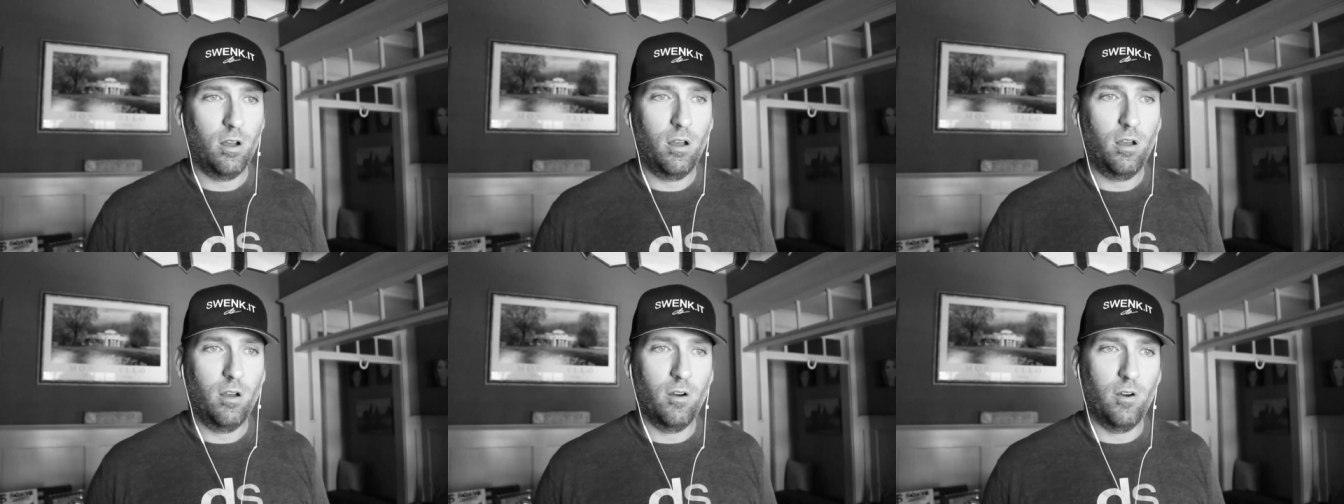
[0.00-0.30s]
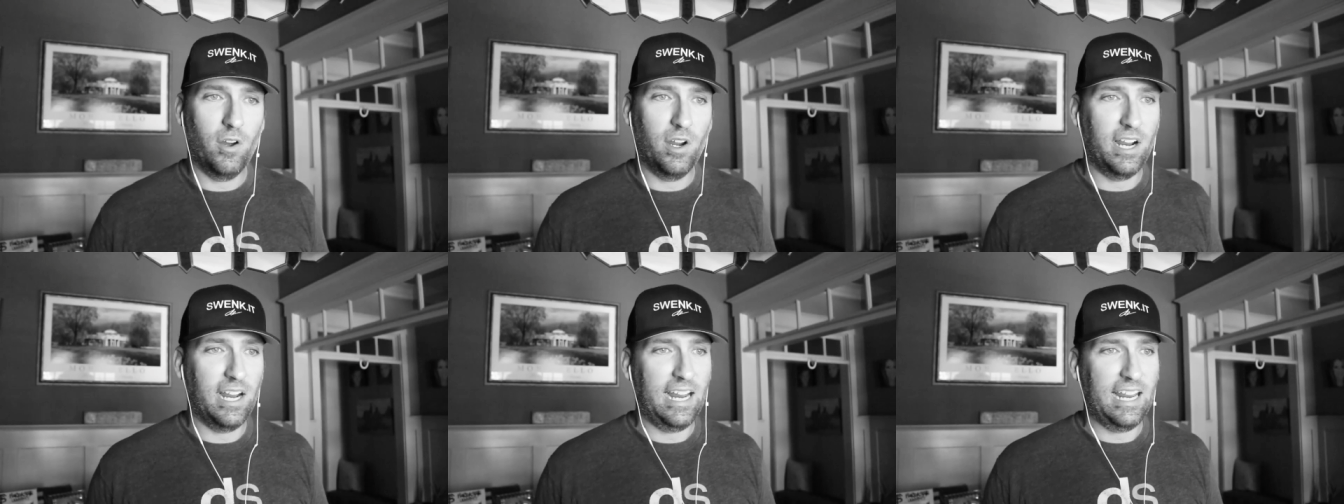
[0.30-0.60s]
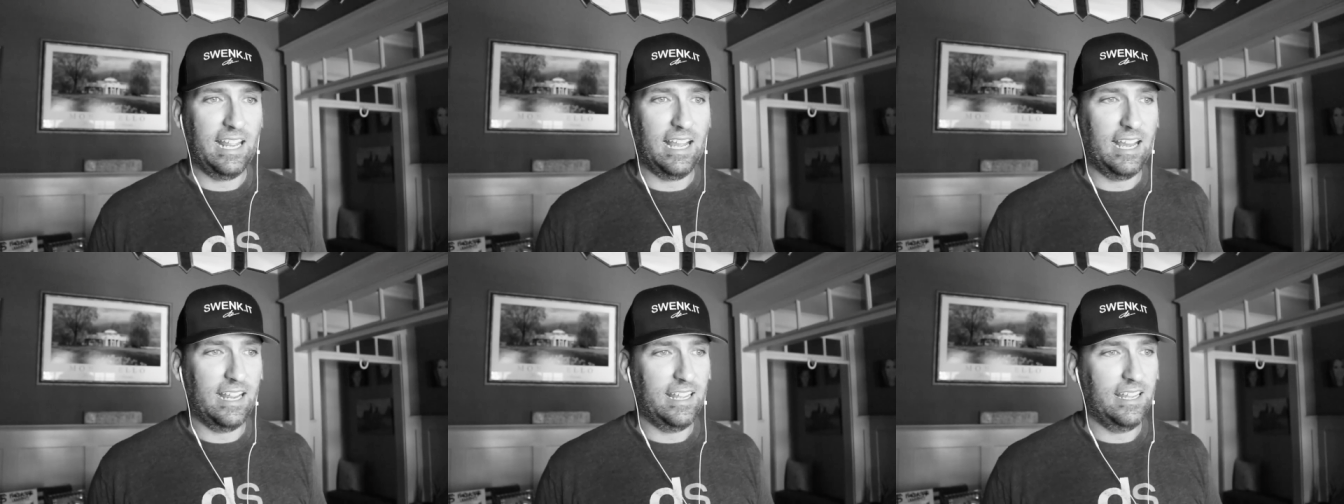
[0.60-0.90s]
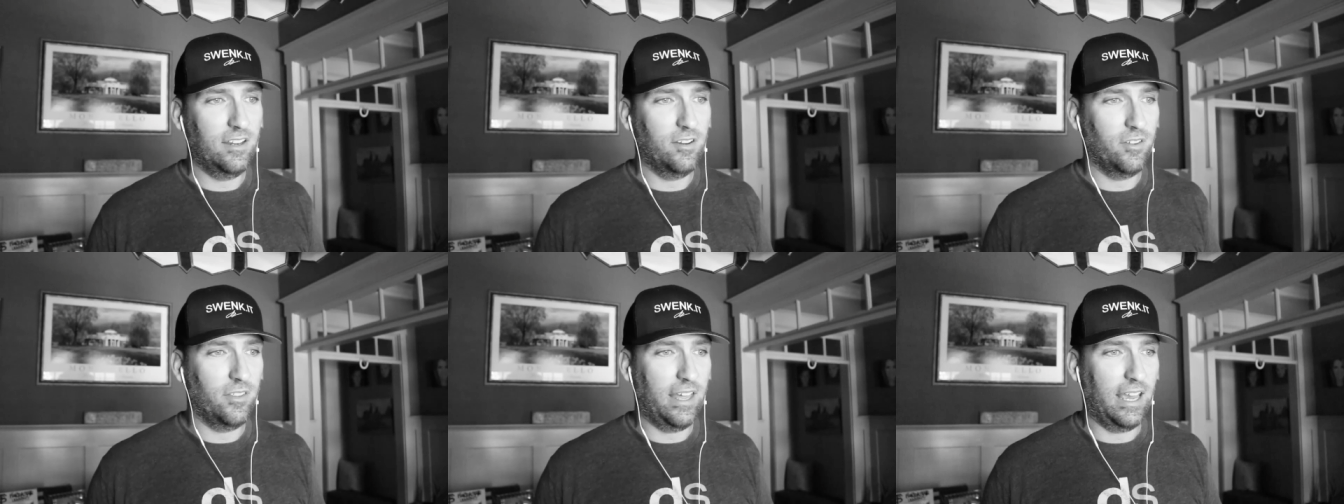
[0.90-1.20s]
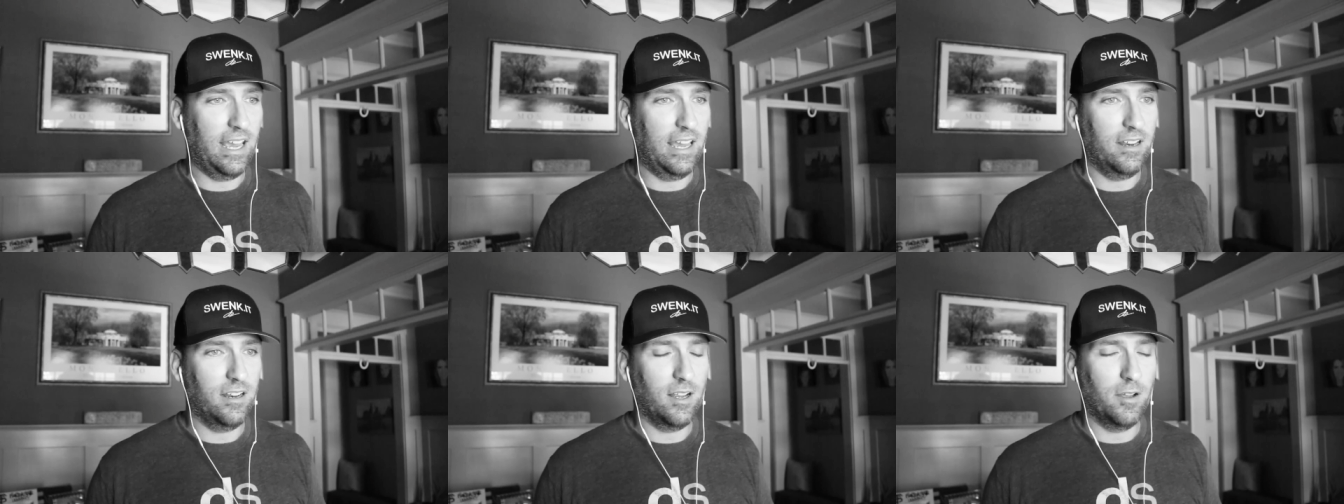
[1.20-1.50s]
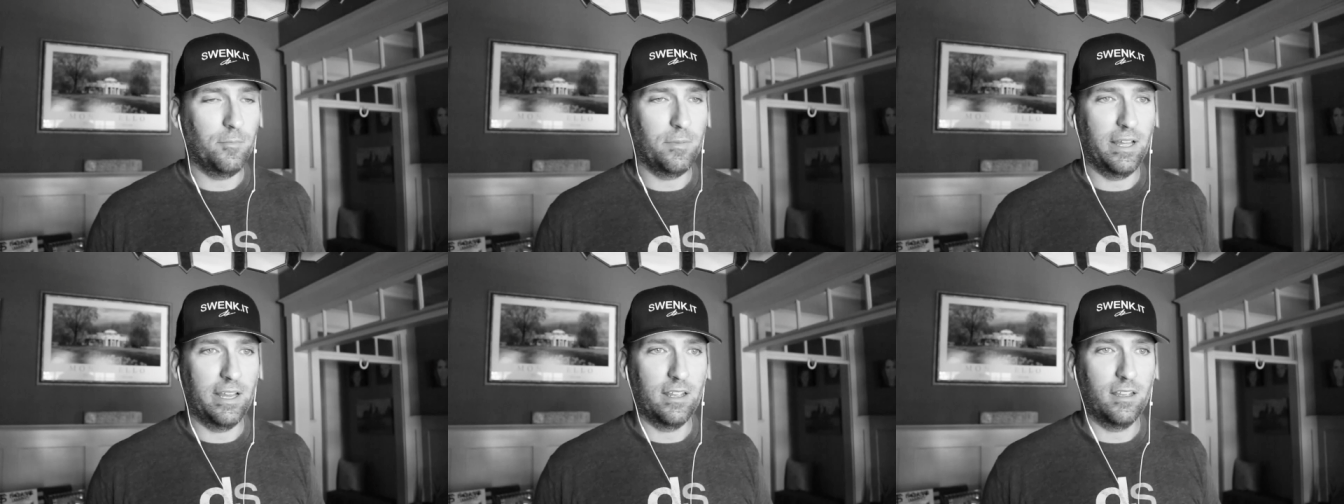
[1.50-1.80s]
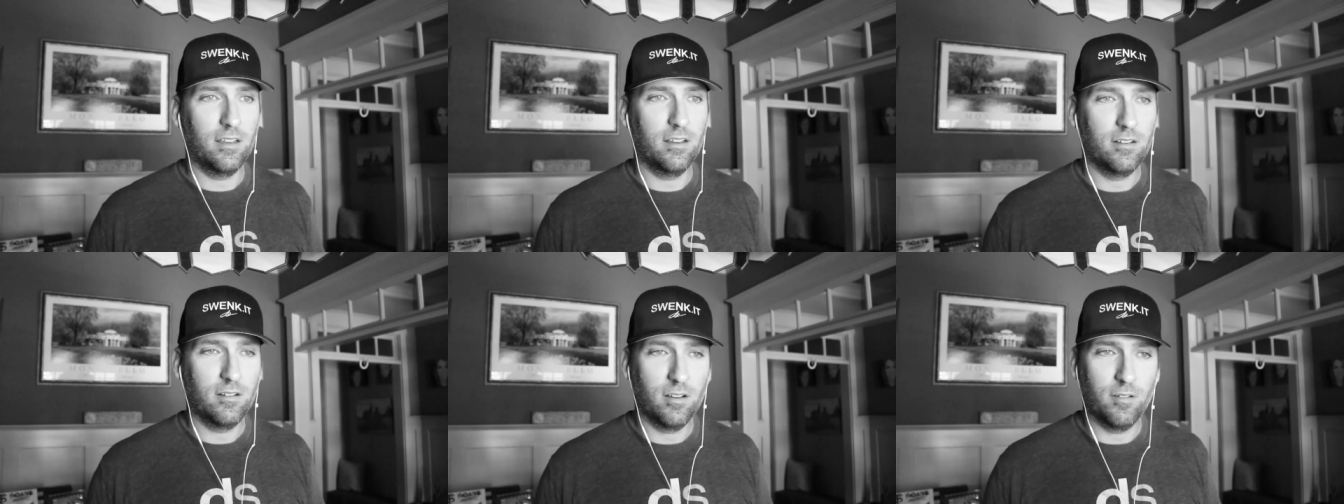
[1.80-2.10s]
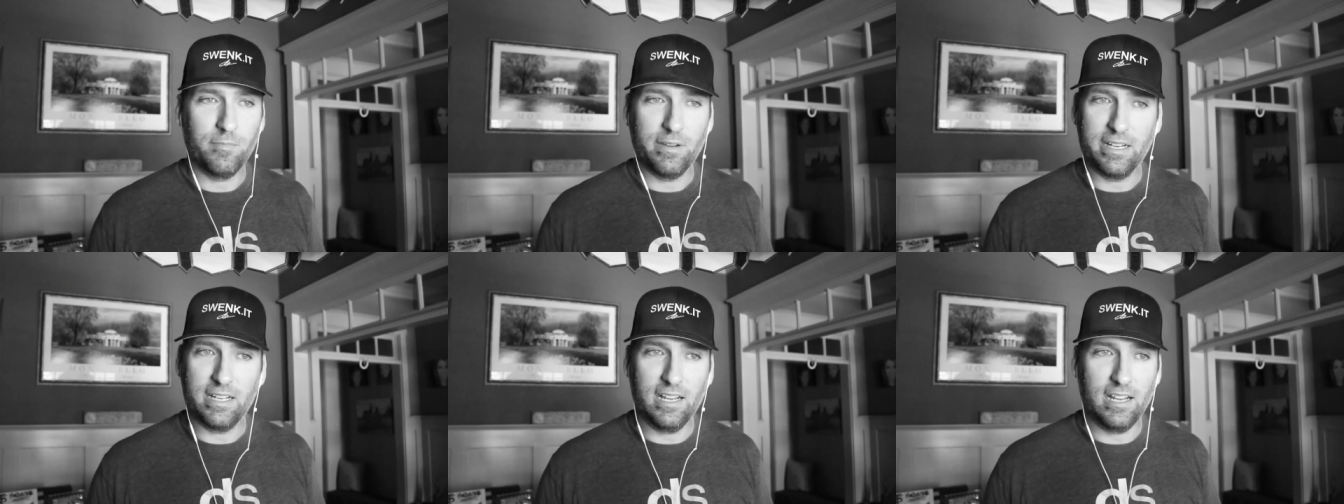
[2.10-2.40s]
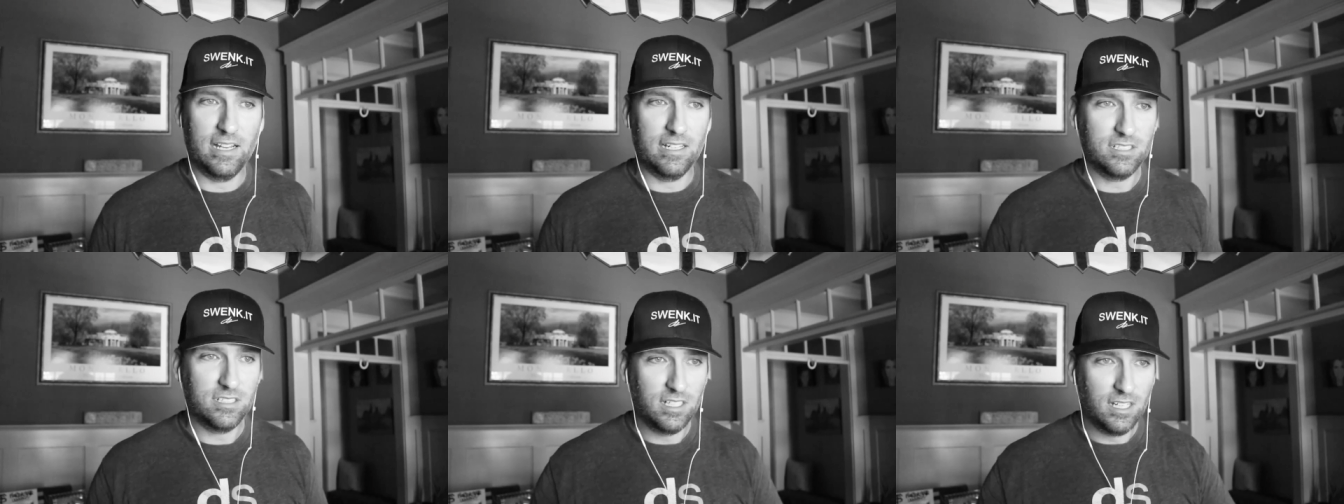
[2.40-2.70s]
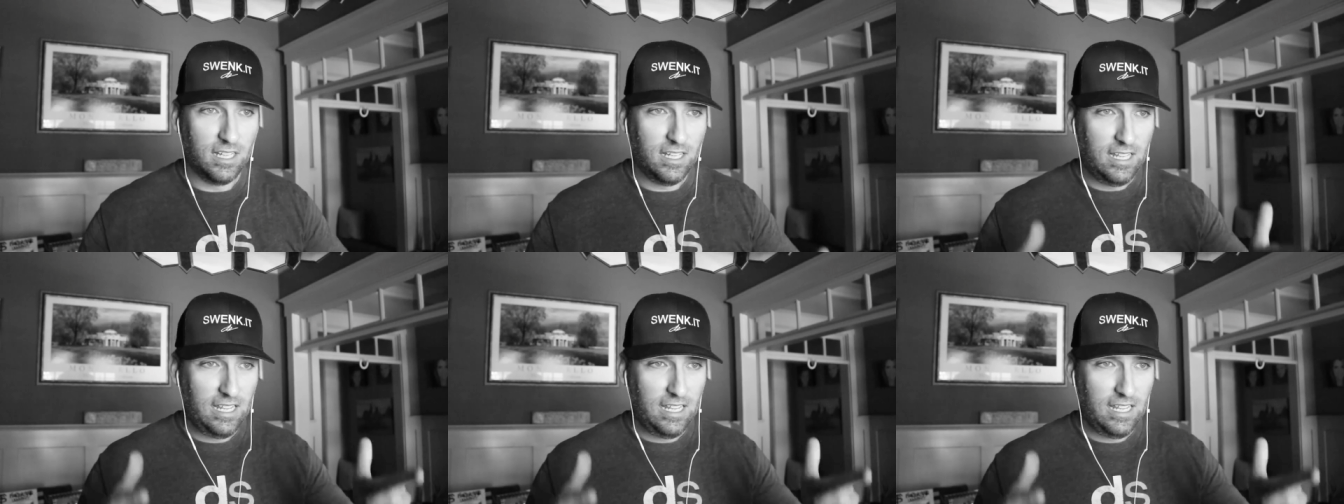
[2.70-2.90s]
oh, I, I hear that, I'm like, my gosh,